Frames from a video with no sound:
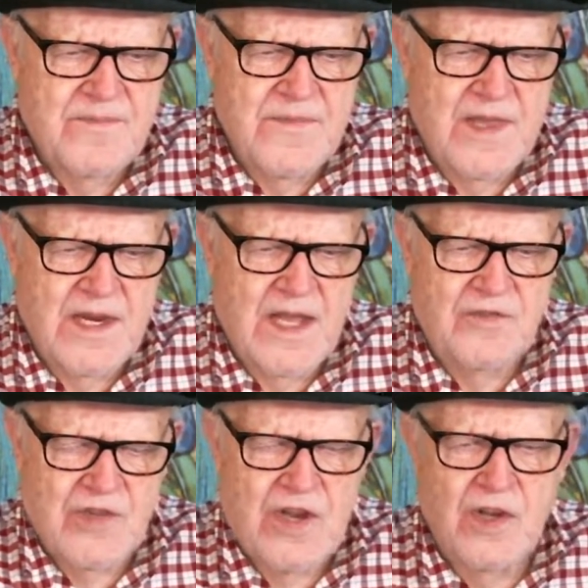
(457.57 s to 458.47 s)
And
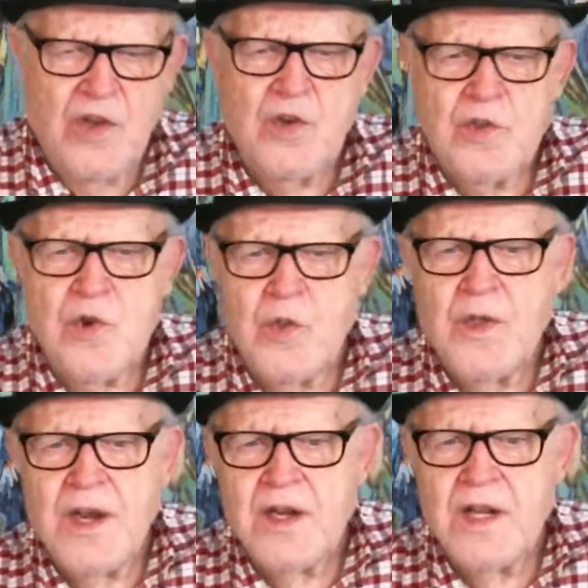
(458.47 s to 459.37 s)
as I looked through
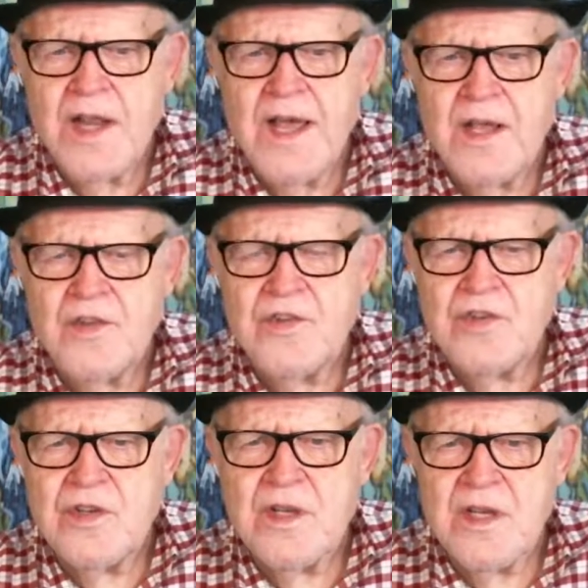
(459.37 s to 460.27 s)
that
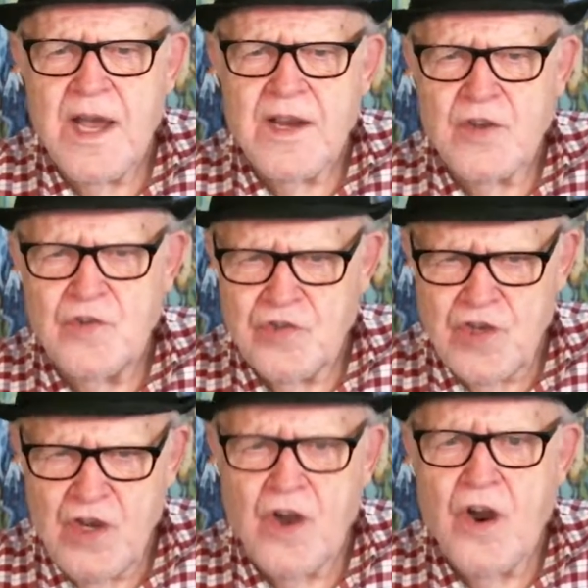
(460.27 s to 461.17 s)
glass, I could
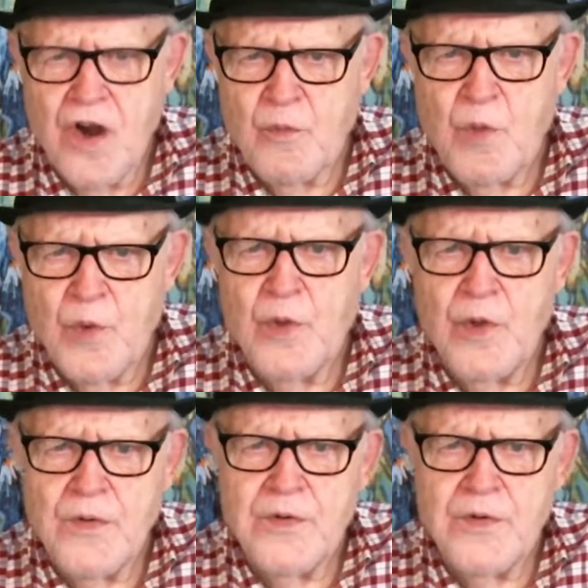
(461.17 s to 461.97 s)
see our world.